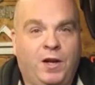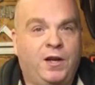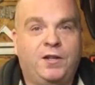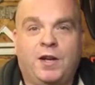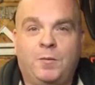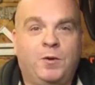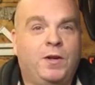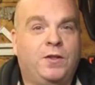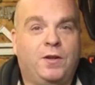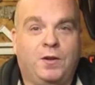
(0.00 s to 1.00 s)
Anytime you
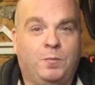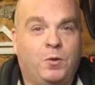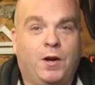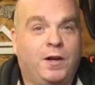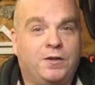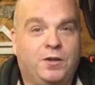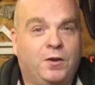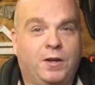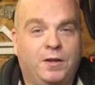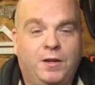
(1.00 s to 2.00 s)
hit the brakes,
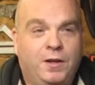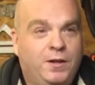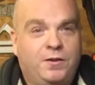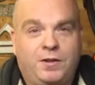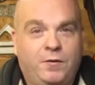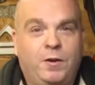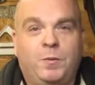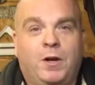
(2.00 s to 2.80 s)
so at 70